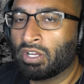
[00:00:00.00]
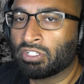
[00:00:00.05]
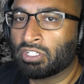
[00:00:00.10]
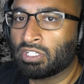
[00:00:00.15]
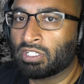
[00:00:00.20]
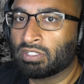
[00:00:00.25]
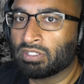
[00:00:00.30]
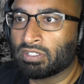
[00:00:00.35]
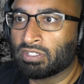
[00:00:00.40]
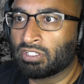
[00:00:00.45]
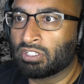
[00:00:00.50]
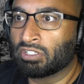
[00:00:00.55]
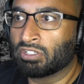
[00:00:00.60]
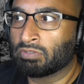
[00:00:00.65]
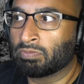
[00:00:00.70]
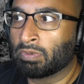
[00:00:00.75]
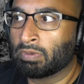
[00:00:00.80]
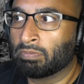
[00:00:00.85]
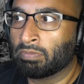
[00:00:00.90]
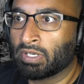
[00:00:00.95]
Jesus. Jesus
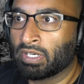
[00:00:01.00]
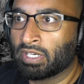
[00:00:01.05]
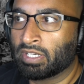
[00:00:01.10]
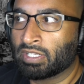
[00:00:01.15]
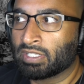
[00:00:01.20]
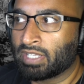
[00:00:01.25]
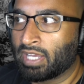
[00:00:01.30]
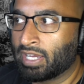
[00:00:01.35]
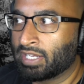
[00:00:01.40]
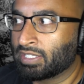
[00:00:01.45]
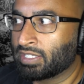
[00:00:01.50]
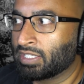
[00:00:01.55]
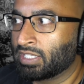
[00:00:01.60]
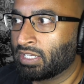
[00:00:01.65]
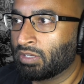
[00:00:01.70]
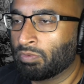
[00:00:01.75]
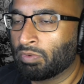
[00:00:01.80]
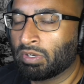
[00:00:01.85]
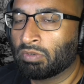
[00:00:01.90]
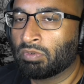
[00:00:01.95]
put mud on his eyes and then
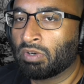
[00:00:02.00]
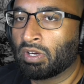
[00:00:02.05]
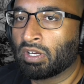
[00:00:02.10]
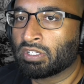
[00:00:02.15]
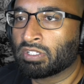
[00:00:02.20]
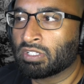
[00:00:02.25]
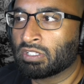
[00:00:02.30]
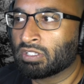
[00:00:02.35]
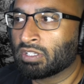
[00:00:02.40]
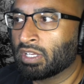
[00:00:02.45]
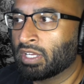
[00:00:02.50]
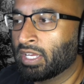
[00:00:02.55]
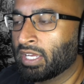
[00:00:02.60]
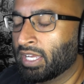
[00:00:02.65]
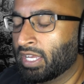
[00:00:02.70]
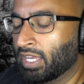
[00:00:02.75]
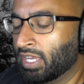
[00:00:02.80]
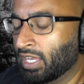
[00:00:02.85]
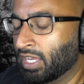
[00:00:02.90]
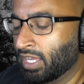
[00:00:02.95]
he went and washed his
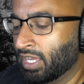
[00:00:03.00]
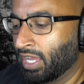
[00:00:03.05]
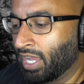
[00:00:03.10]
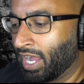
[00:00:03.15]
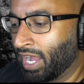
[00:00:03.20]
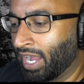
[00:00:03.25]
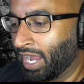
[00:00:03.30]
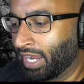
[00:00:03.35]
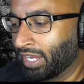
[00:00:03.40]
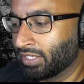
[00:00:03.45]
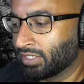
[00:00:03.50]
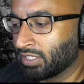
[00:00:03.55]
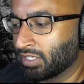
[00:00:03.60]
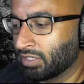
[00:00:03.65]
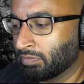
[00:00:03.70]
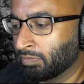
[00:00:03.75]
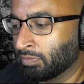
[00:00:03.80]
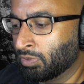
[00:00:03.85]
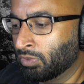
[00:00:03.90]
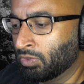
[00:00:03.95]
eyes in
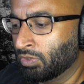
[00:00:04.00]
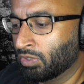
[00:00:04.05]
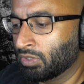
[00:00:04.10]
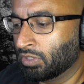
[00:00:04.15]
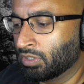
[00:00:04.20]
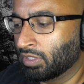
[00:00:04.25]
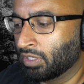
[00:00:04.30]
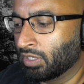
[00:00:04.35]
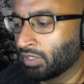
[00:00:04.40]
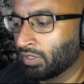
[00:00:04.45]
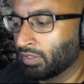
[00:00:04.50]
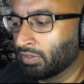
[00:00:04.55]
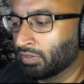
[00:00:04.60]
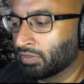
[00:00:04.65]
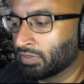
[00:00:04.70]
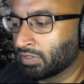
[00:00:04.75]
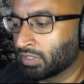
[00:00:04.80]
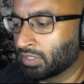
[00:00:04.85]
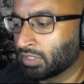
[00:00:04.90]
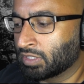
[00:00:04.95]
the pool
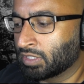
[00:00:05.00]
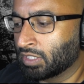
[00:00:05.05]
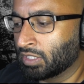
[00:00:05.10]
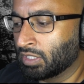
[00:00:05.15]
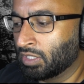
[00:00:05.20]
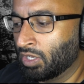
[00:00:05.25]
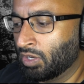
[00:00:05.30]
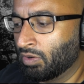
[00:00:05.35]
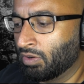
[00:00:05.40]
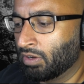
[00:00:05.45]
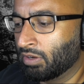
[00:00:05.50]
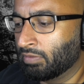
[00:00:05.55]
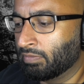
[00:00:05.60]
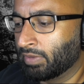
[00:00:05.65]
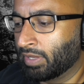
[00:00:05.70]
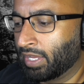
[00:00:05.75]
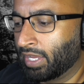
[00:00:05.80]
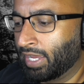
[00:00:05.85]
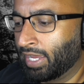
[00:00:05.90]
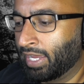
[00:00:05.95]
of
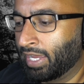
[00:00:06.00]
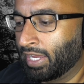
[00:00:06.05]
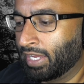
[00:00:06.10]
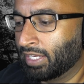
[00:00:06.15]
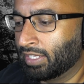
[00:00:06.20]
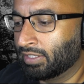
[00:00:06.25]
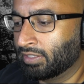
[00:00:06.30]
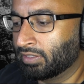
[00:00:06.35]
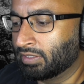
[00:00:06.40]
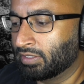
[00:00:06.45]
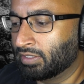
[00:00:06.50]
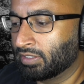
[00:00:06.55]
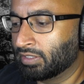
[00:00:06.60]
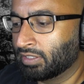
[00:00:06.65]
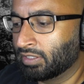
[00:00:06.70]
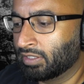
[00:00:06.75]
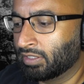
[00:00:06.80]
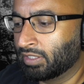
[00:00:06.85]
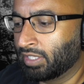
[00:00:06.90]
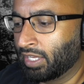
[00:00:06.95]
Siloam, and
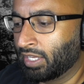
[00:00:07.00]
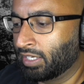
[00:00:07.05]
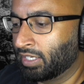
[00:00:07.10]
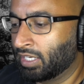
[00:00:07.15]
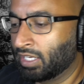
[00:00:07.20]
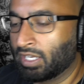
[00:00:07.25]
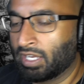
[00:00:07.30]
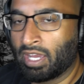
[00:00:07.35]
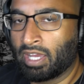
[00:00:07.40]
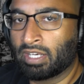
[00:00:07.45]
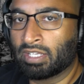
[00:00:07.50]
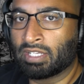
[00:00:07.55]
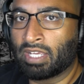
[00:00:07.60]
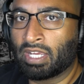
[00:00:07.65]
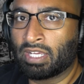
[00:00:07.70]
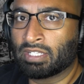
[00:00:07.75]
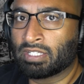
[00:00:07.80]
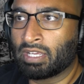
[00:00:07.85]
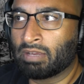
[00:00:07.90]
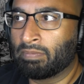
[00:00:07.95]
then he had his
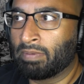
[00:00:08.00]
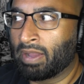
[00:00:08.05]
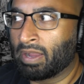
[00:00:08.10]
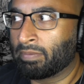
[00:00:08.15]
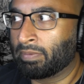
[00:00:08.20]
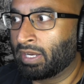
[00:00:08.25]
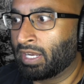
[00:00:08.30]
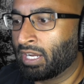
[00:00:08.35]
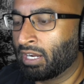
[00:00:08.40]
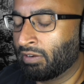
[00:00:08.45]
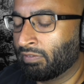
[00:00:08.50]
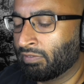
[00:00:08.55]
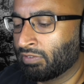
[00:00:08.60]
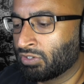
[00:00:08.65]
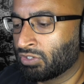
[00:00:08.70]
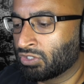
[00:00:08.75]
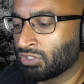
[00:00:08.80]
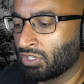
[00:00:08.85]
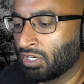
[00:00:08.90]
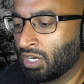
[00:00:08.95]
eyesight back, but he never
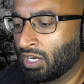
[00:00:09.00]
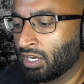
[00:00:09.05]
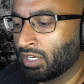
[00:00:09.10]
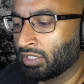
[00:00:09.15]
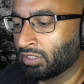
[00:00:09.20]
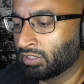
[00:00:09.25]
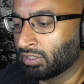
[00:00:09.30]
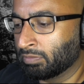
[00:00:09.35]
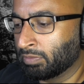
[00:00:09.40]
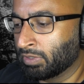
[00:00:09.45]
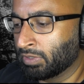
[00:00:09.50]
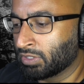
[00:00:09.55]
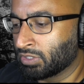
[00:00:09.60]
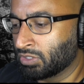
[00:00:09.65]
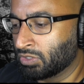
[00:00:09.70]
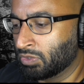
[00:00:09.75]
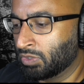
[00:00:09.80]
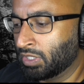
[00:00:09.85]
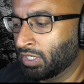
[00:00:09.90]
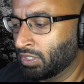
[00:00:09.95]
saw the
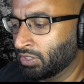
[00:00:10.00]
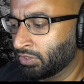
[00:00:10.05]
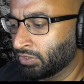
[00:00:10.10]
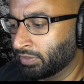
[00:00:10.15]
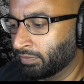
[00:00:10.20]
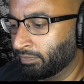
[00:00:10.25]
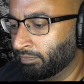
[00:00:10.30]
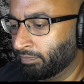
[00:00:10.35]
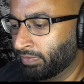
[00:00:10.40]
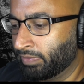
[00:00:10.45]
person who healed him.